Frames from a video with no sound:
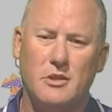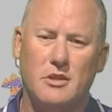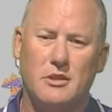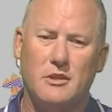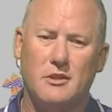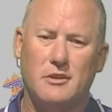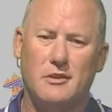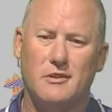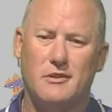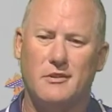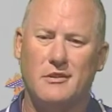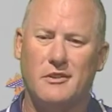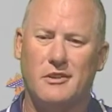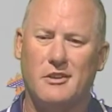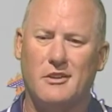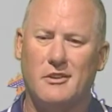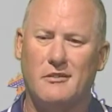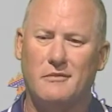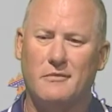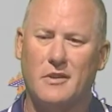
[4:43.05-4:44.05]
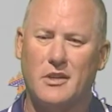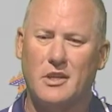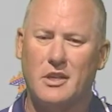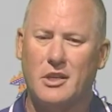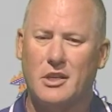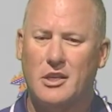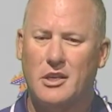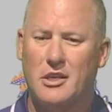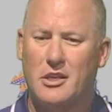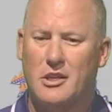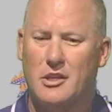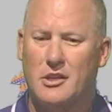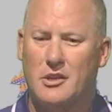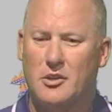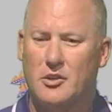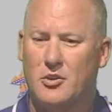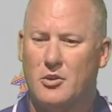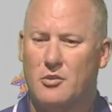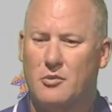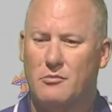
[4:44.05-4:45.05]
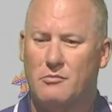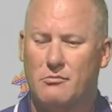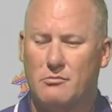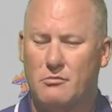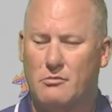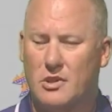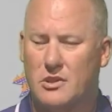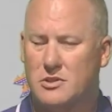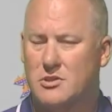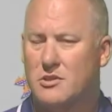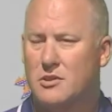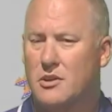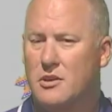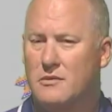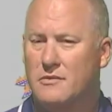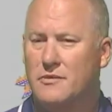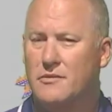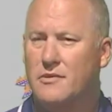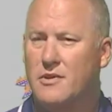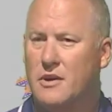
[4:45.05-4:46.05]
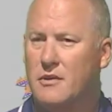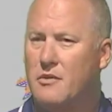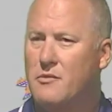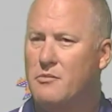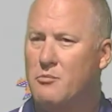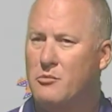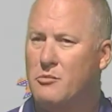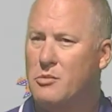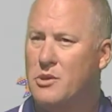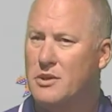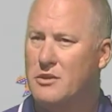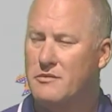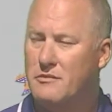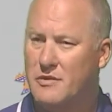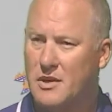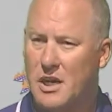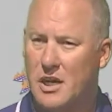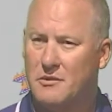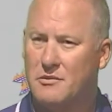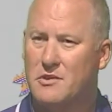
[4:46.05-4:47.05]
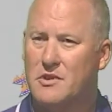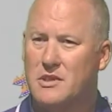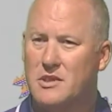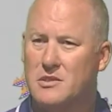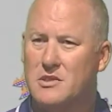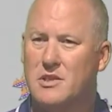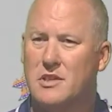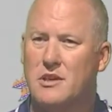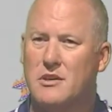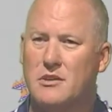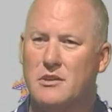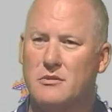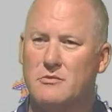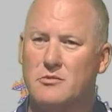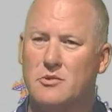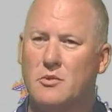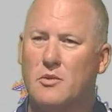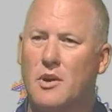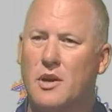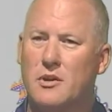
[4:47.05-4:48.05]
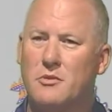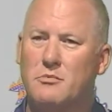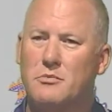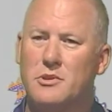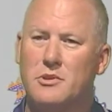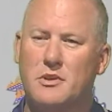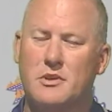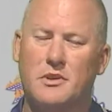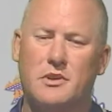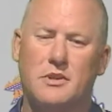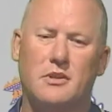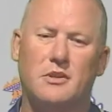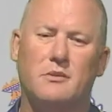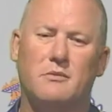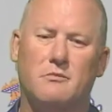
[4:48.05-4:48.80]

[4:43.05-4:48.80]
And you know, myself, I've been involved in these games quite a bit.